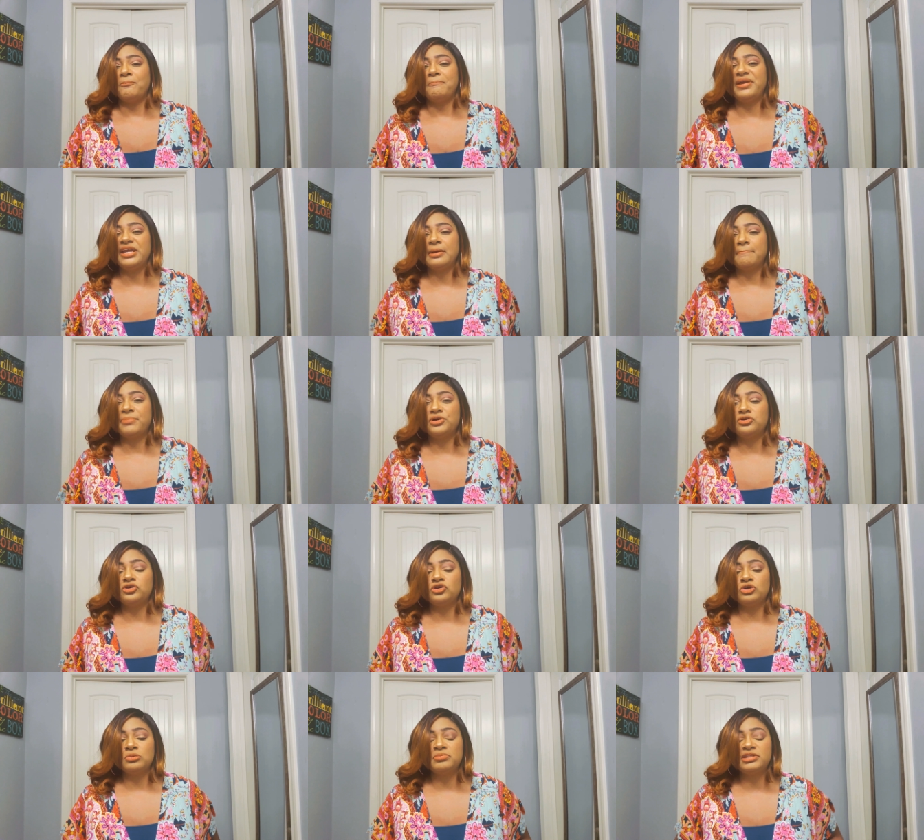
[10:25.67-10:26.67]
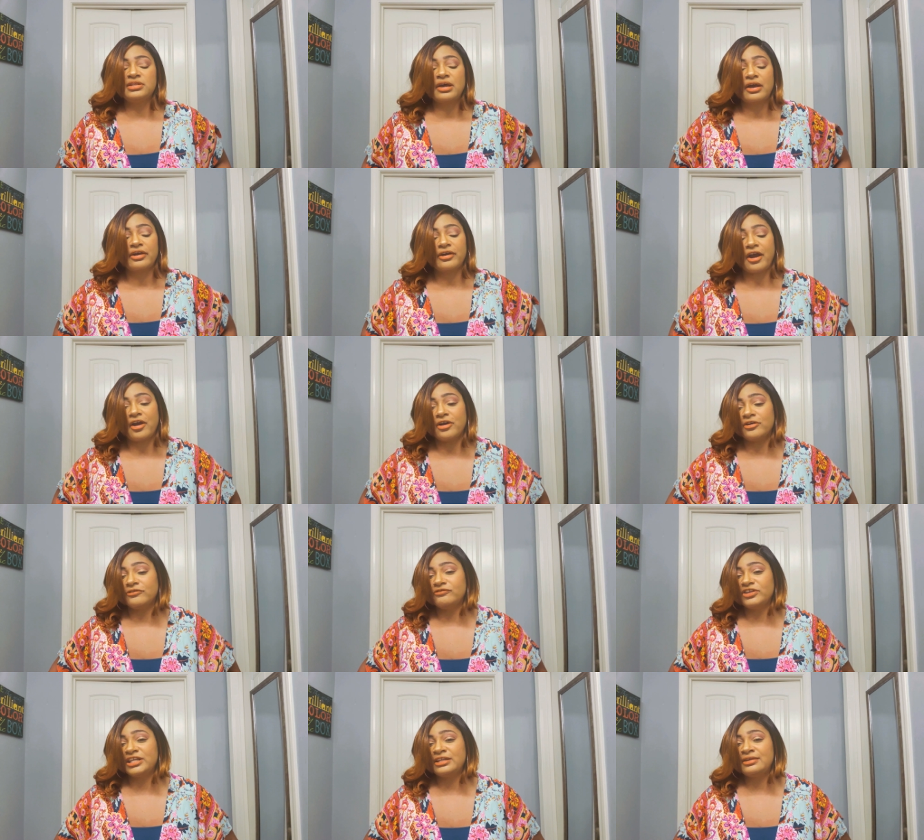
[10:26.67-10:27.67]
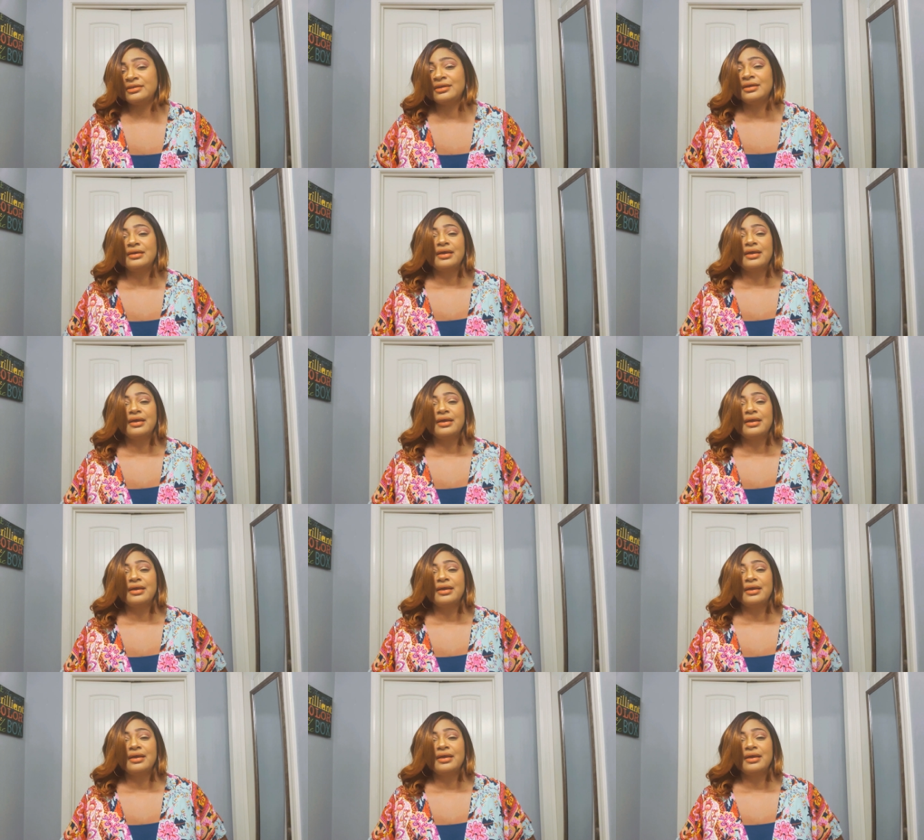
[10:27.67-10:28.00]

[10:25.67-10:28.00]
big boobs, curvy,